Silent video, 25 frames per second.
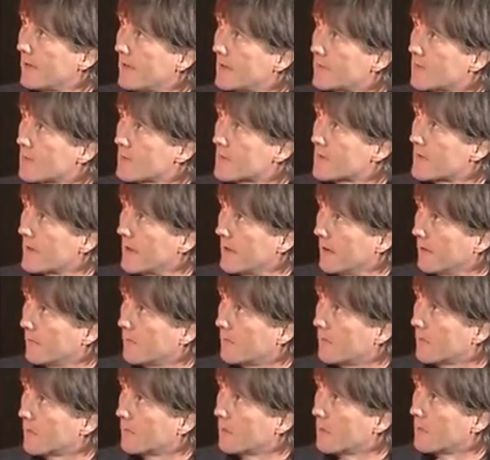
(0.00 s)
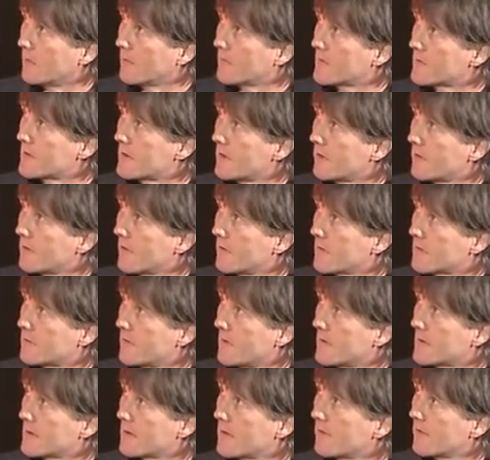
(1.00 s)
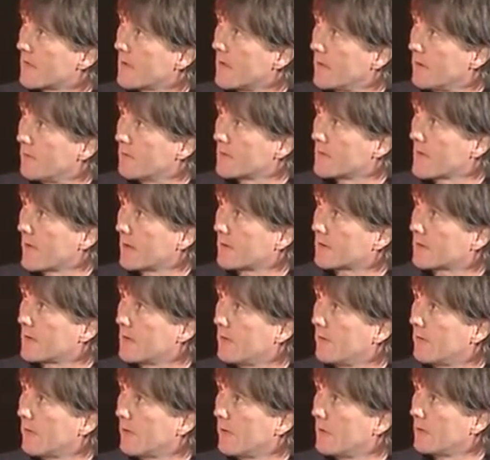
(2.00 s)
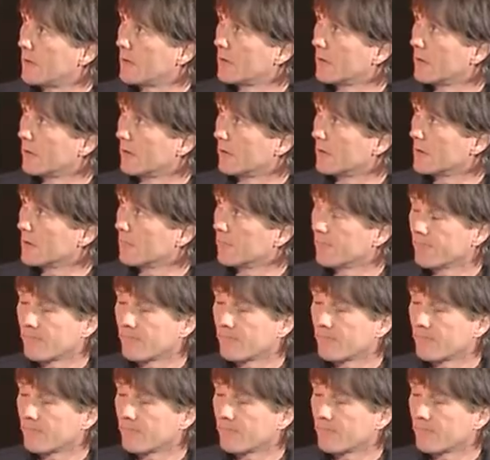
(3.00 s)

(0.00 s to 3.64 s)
literacy of the group of students we surveyed was actually very good.